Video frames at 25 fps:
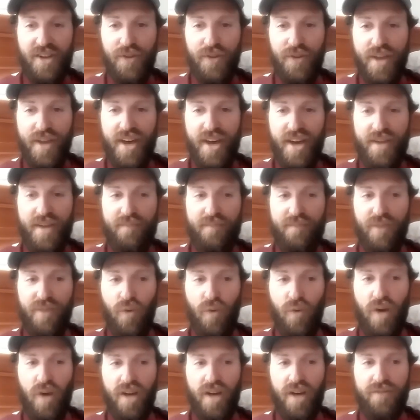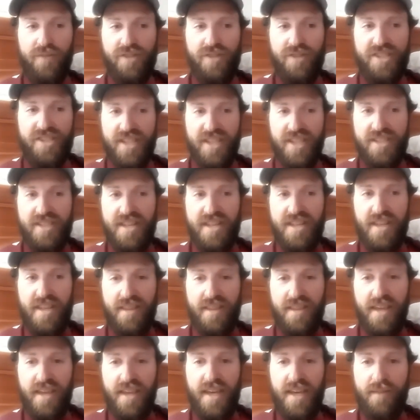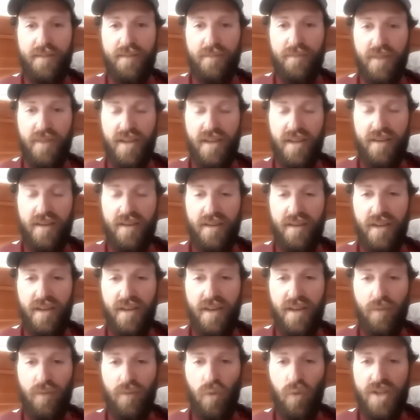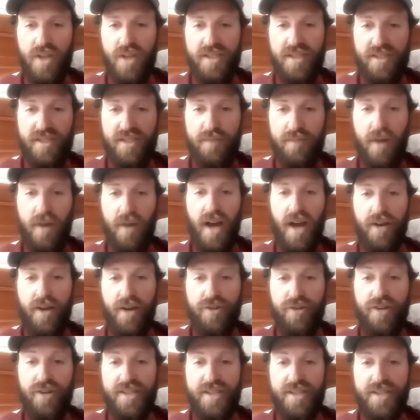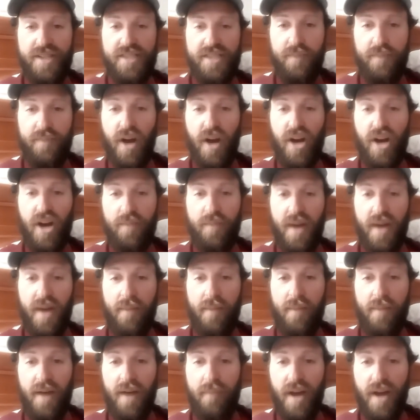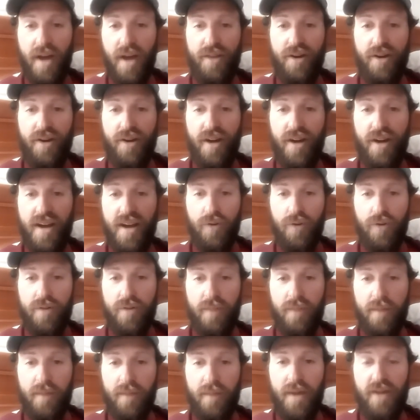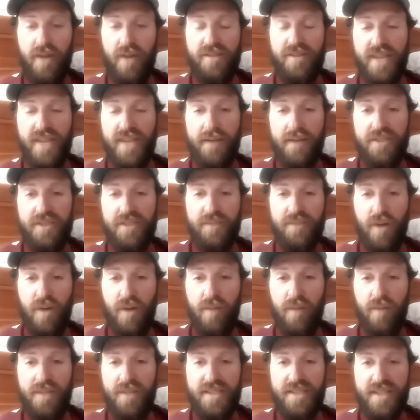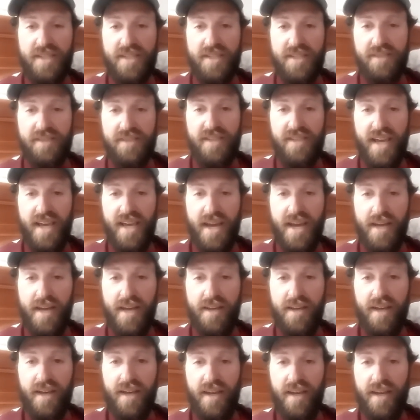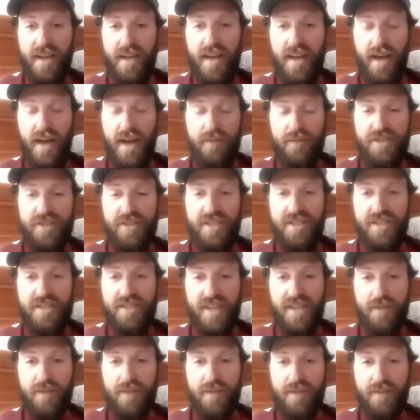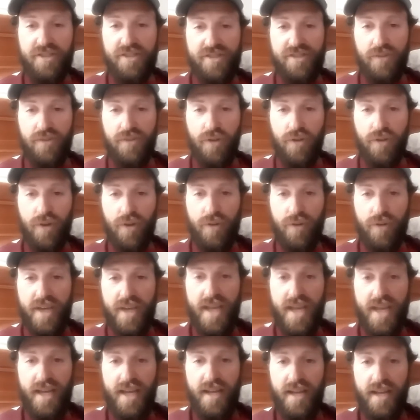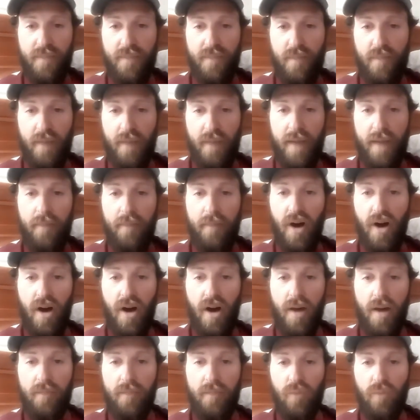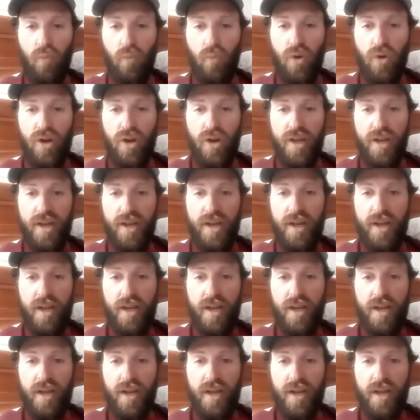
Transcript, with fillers: the, the Walk for sixty theme, it was inspired or is inspired by my mother. My parents have a small business, and ever since I was just a little kid, my mom would